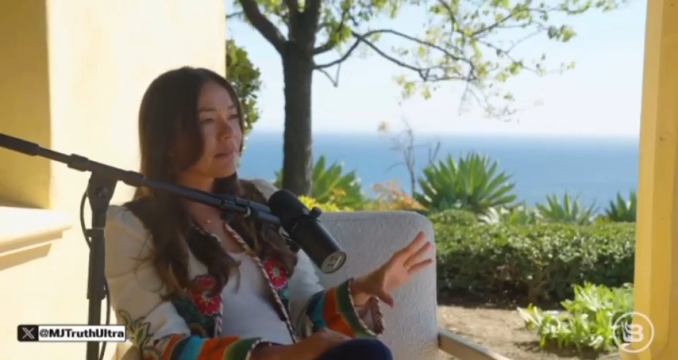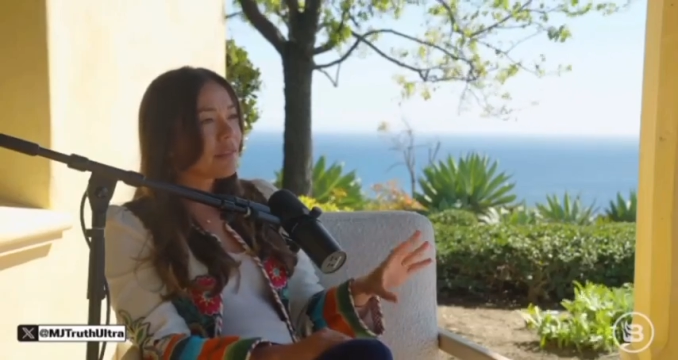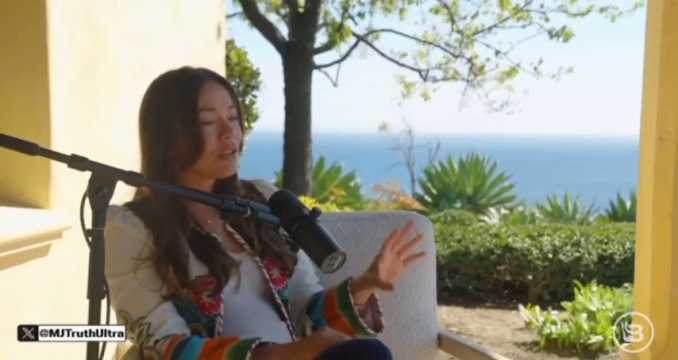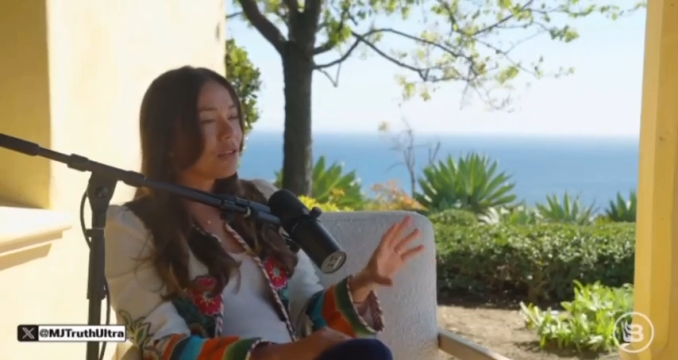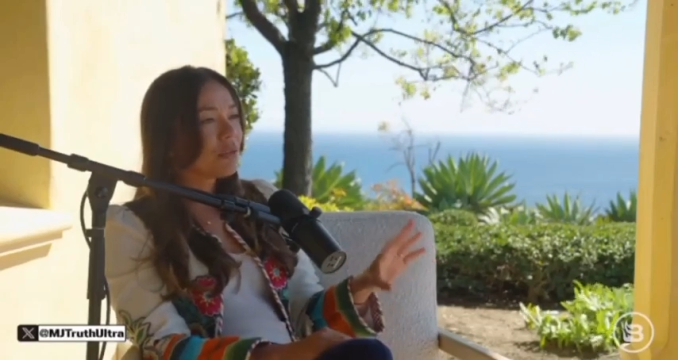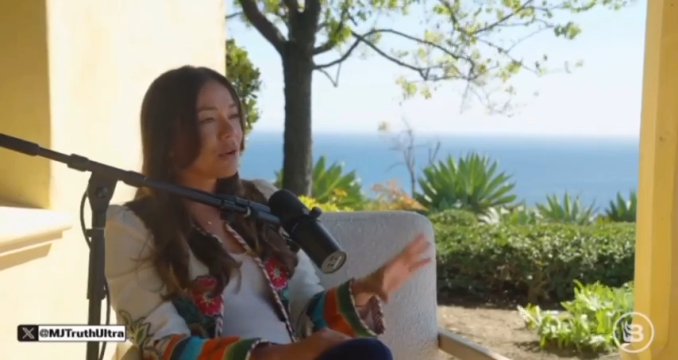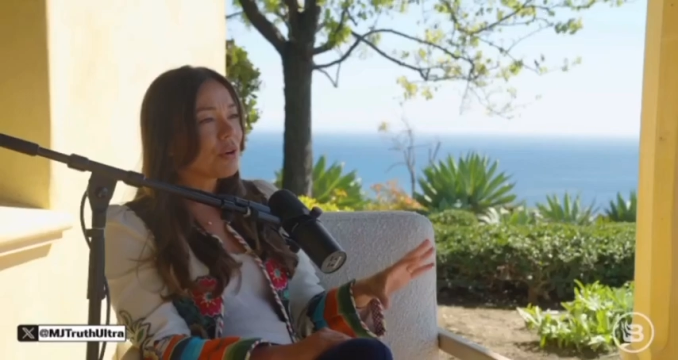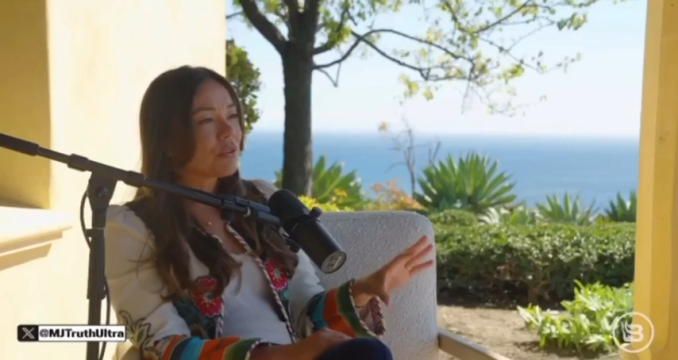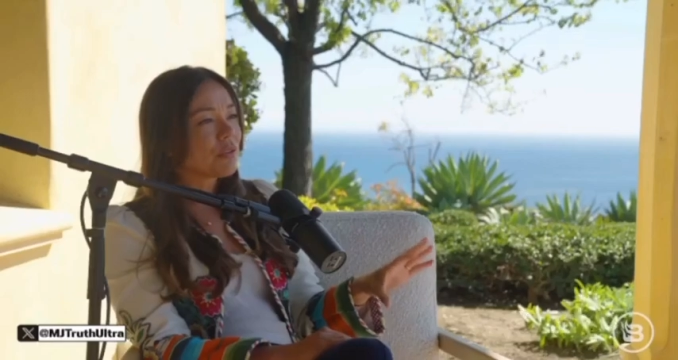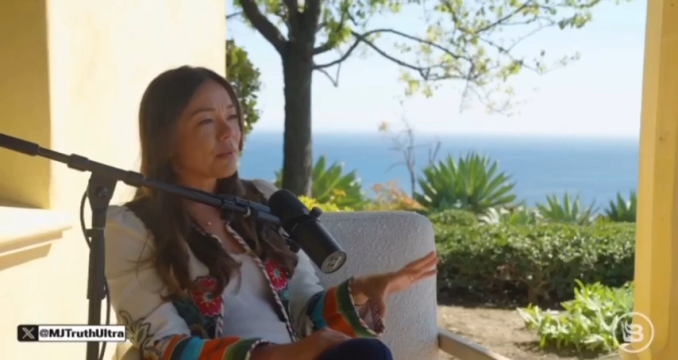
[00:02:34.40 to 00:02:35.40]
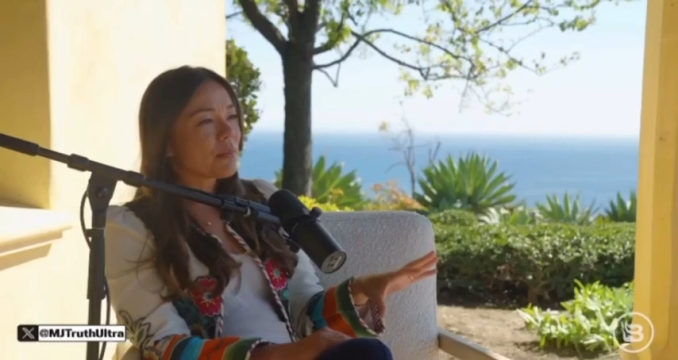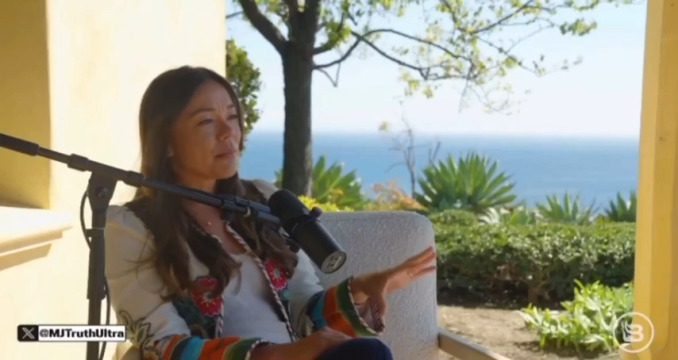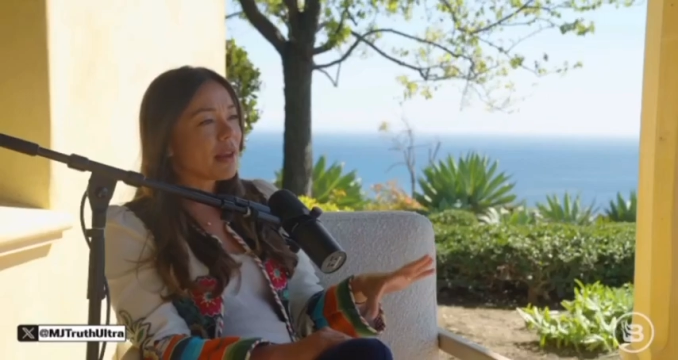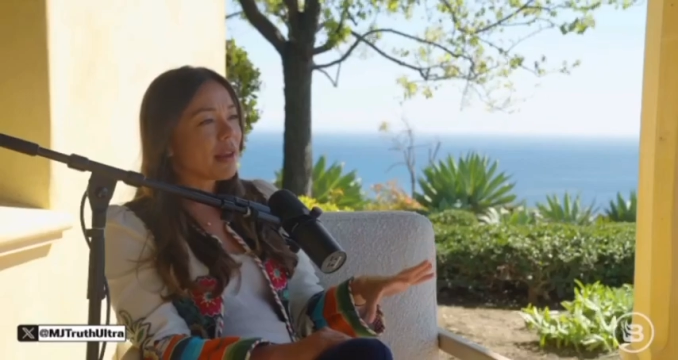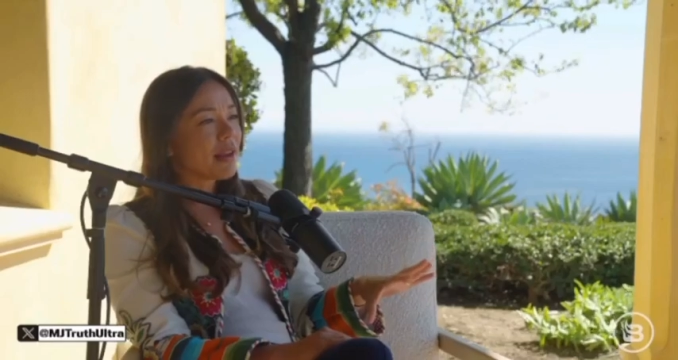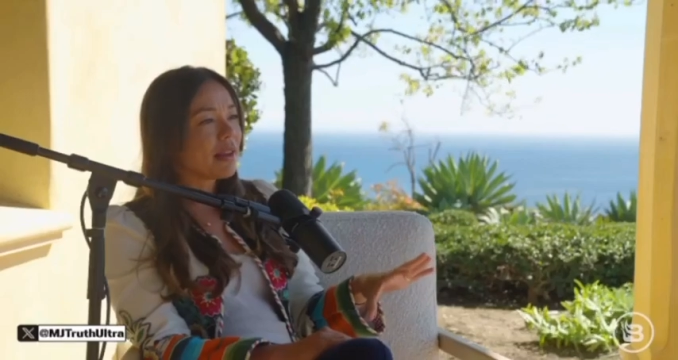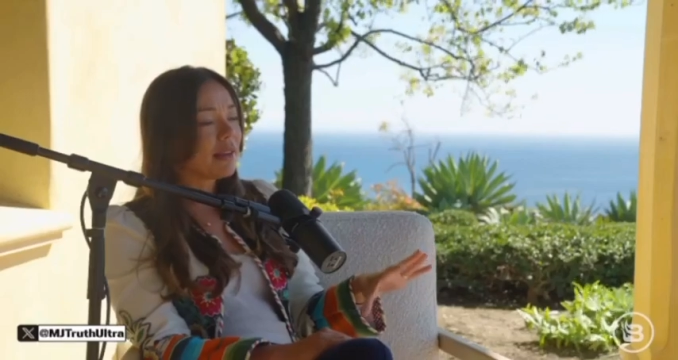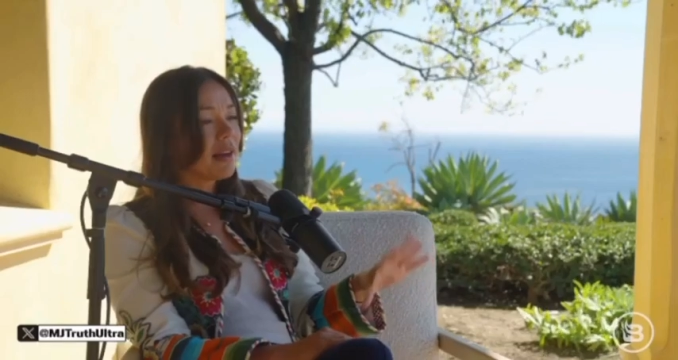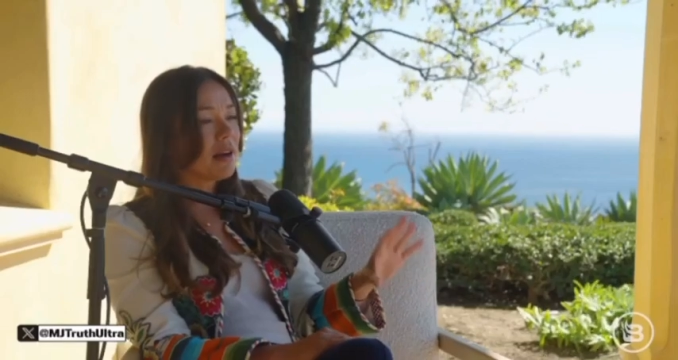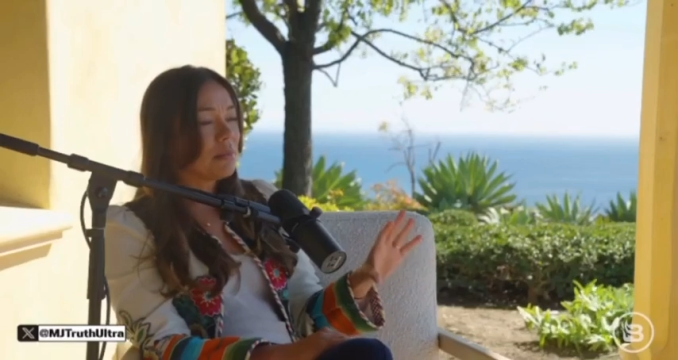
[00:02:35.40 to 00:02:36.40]
you go from
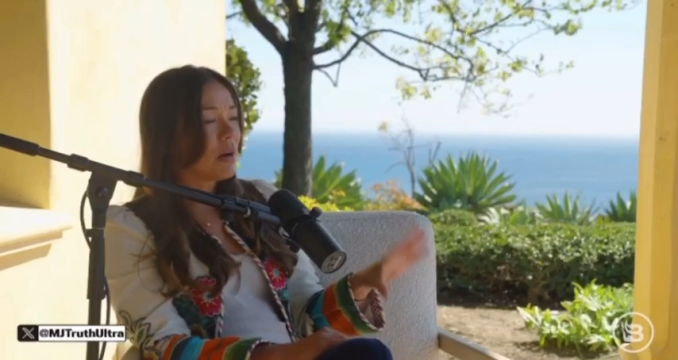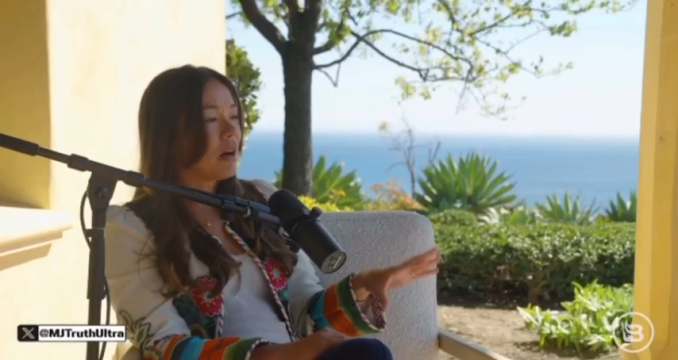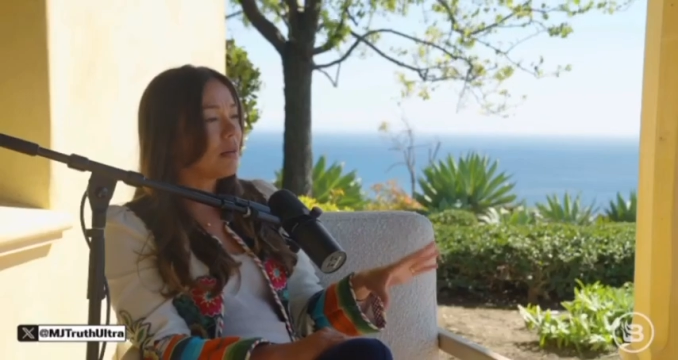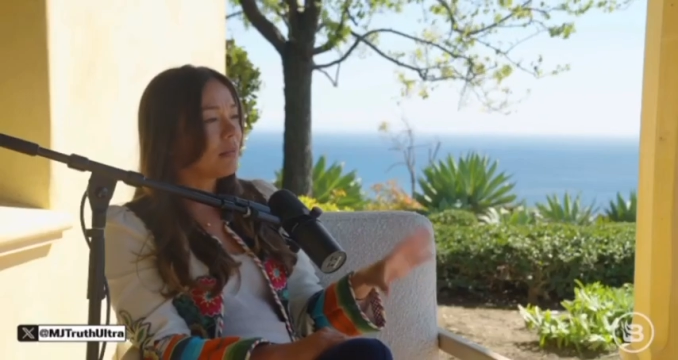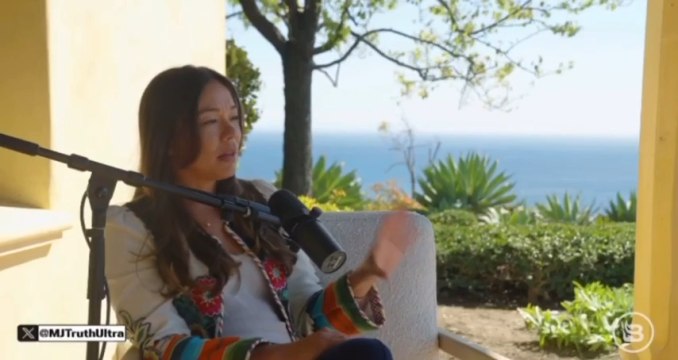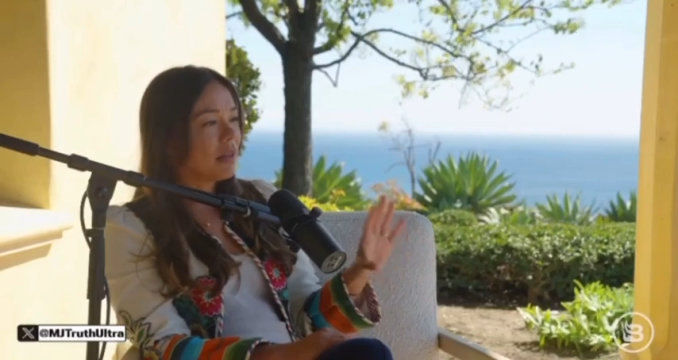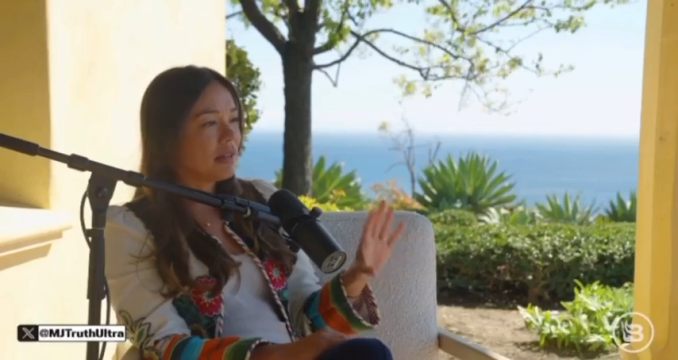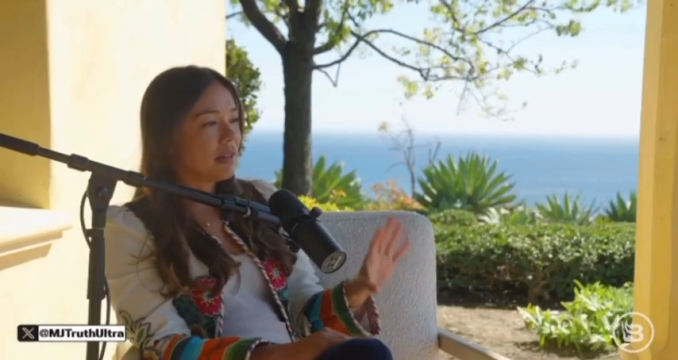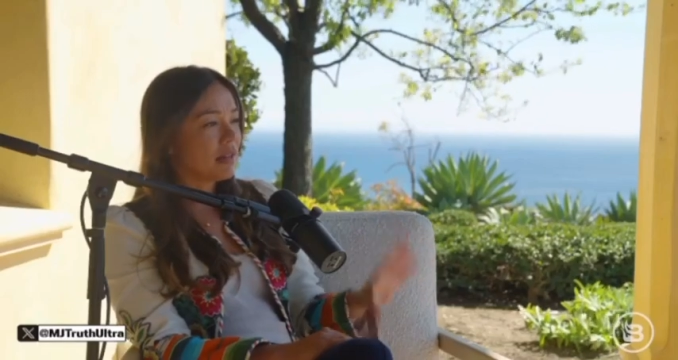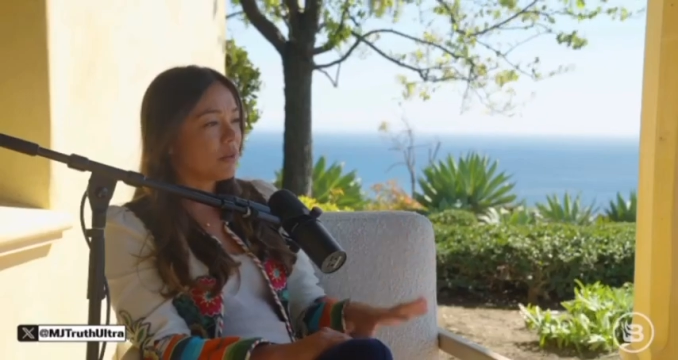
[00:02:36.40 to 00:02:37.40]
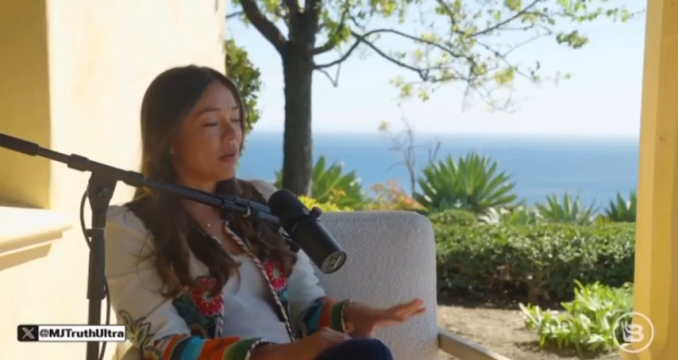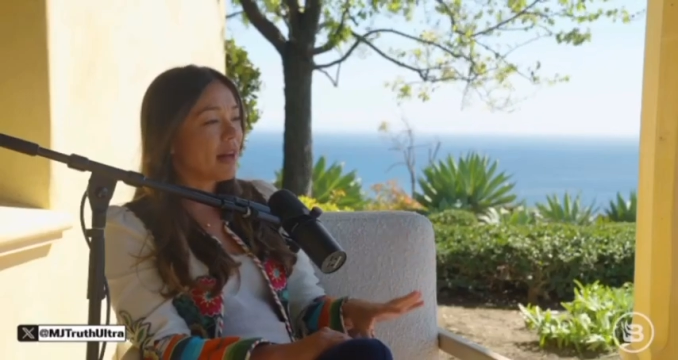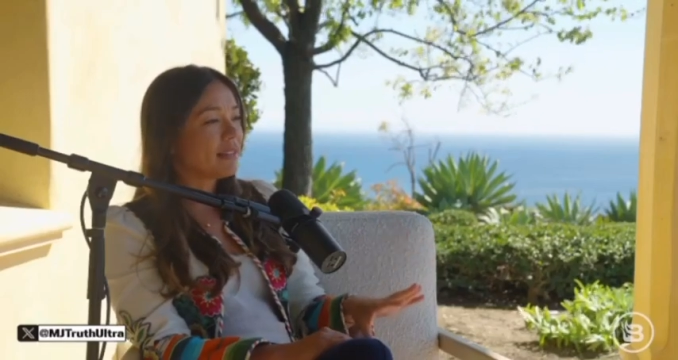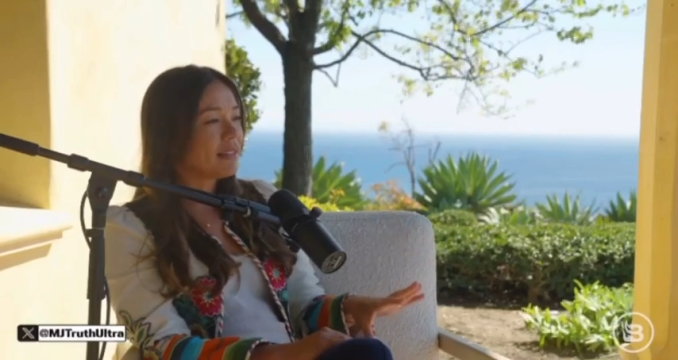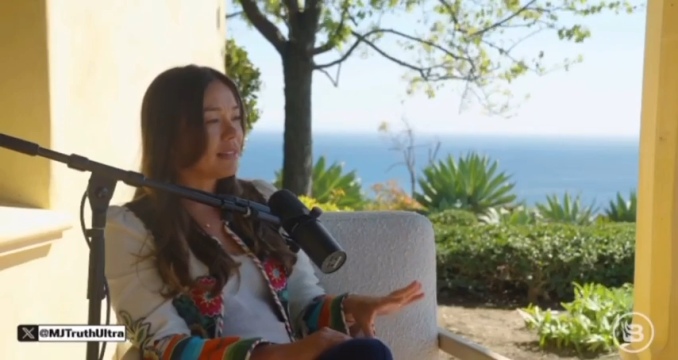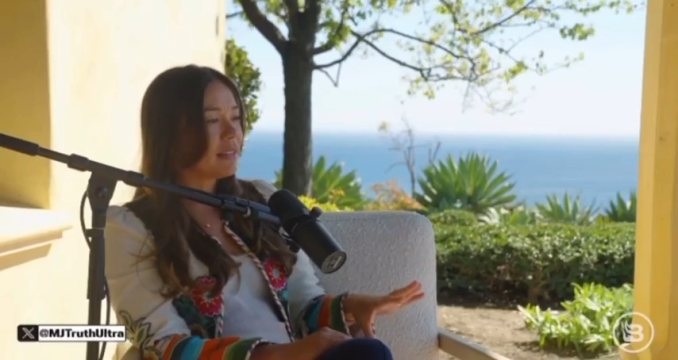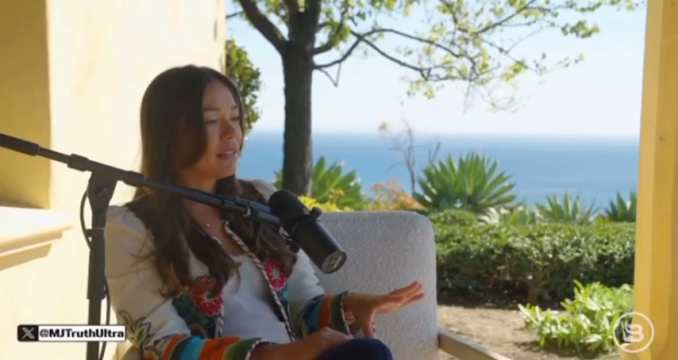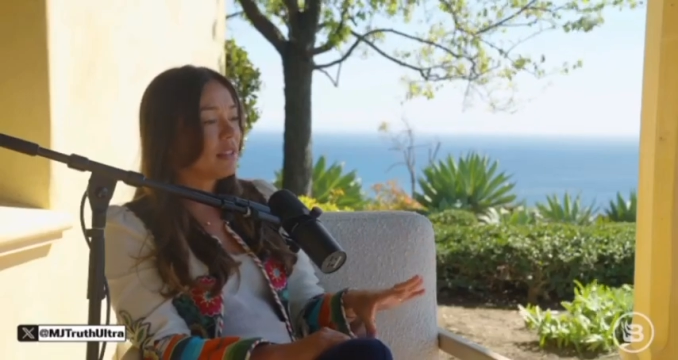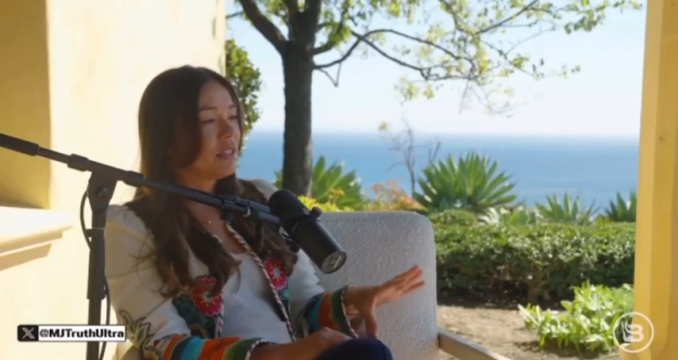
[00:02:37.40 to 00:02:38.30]
being a mom on a quest